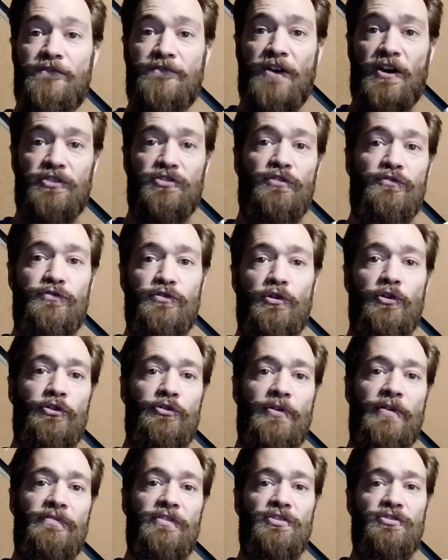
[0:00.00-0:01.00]
fossil fuel
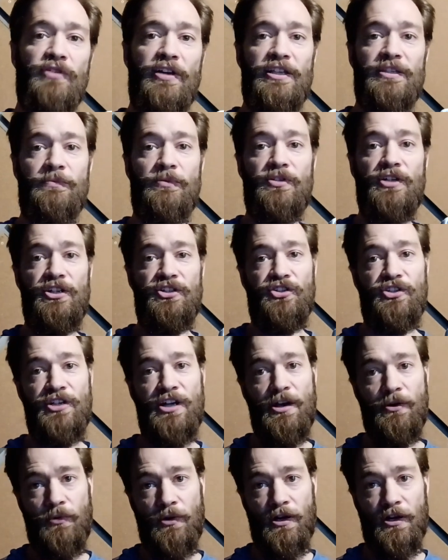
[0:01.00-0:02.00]
driven transportation
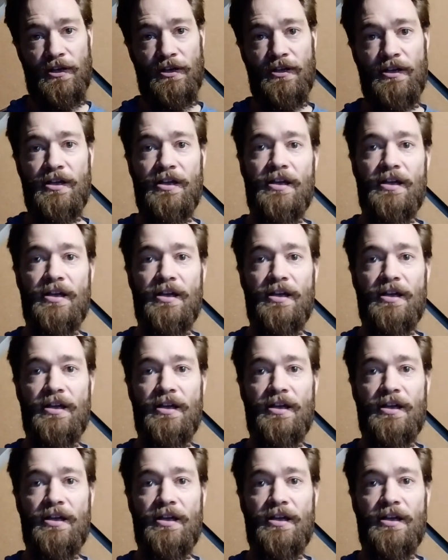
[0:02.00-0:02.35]
network.